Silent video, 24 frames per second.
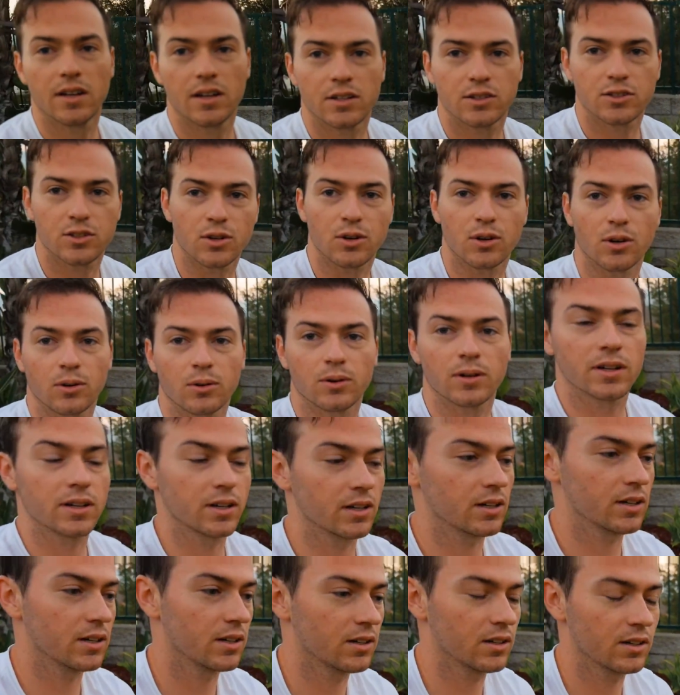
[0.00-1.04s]
So
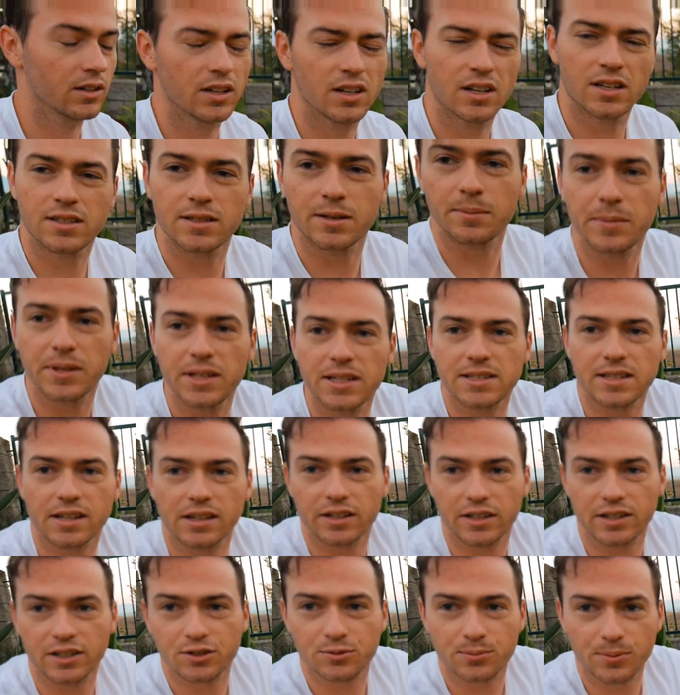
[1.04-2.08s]
some of these
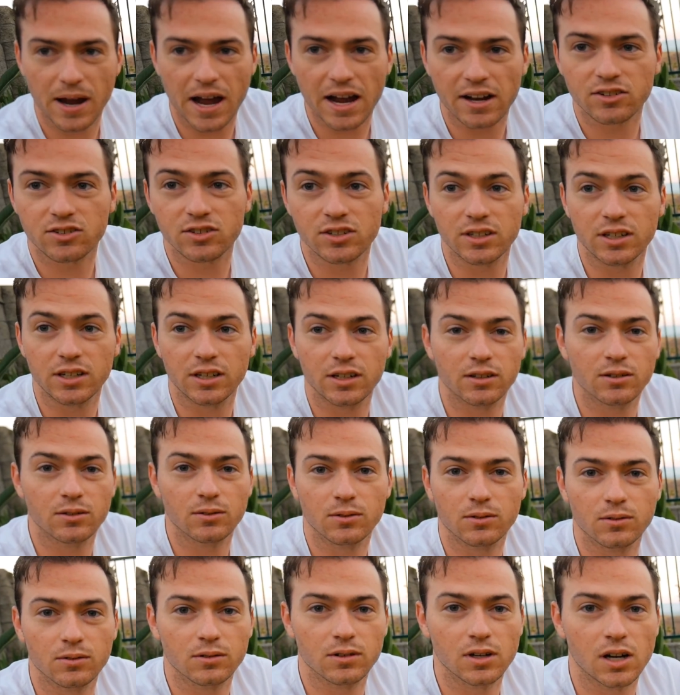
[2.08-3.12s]
areas were actually
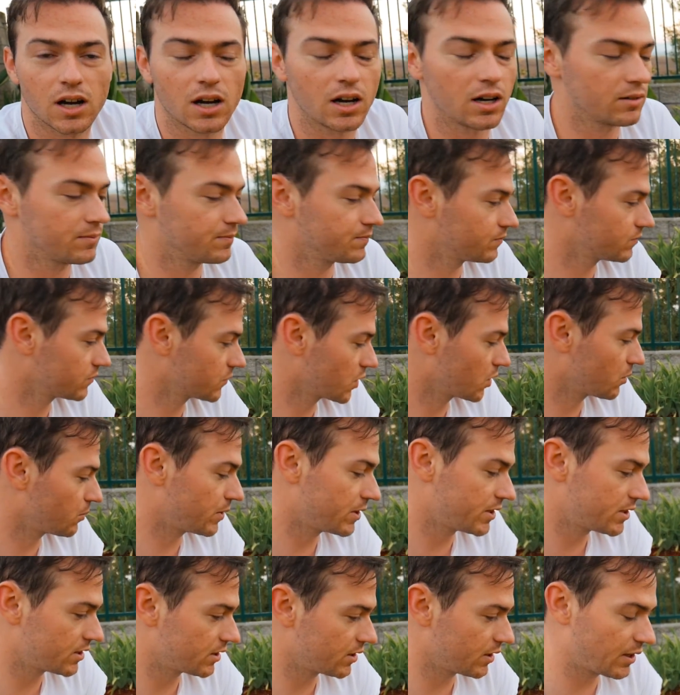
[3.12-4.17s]

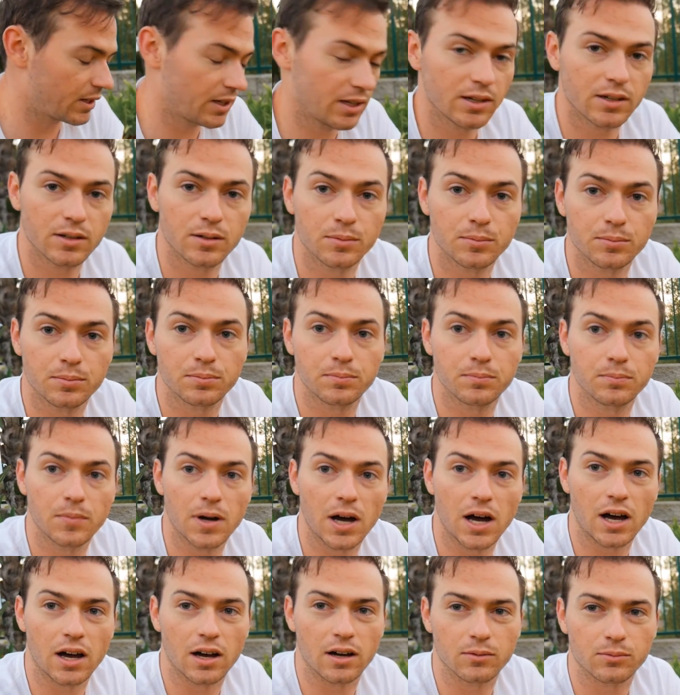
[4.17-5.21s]
recently
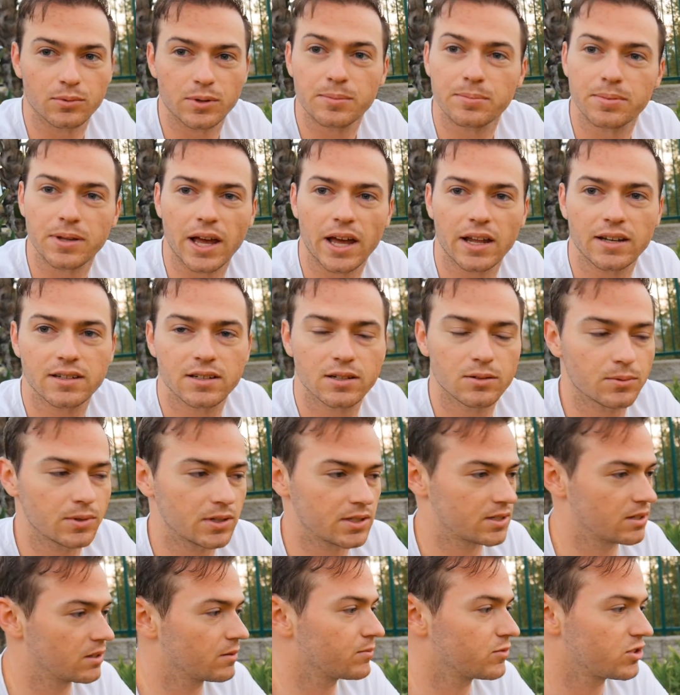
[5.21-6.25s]
replanted with
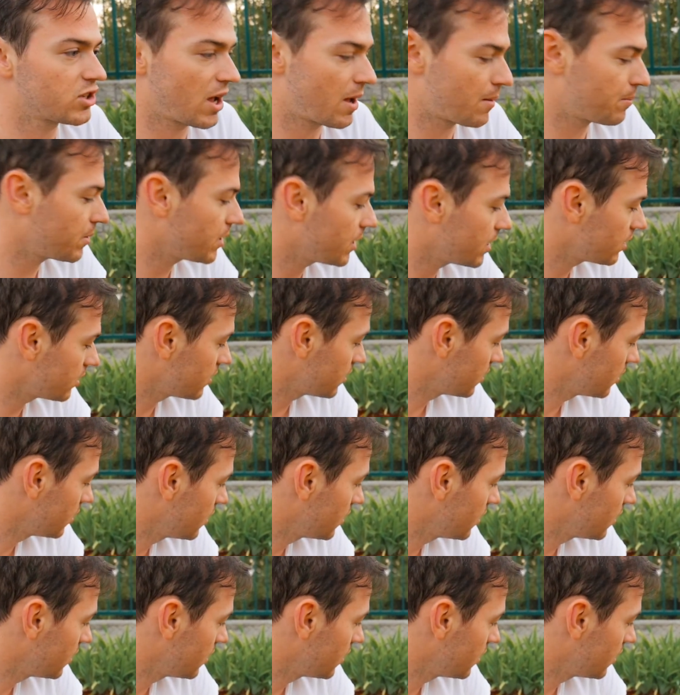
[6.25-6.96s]
some champion